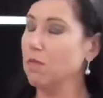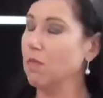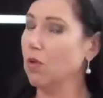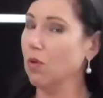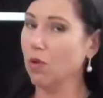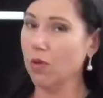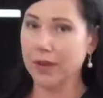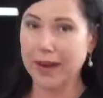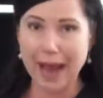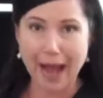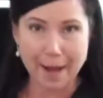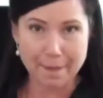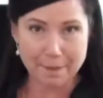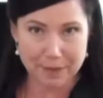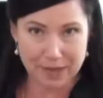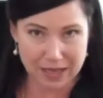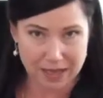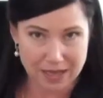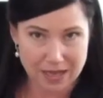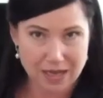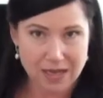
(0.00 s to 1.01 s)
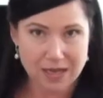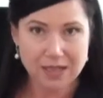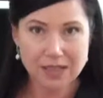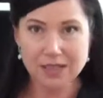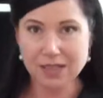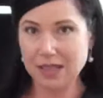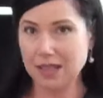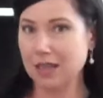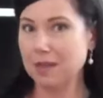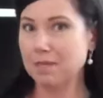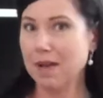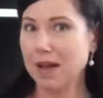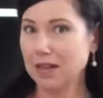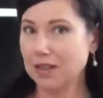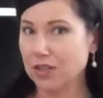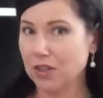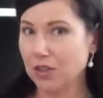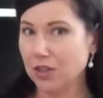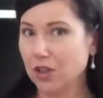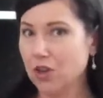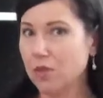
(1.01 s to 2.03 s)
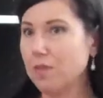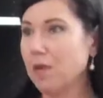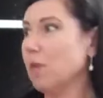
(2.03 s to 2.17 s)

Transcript: more than happy to email to you,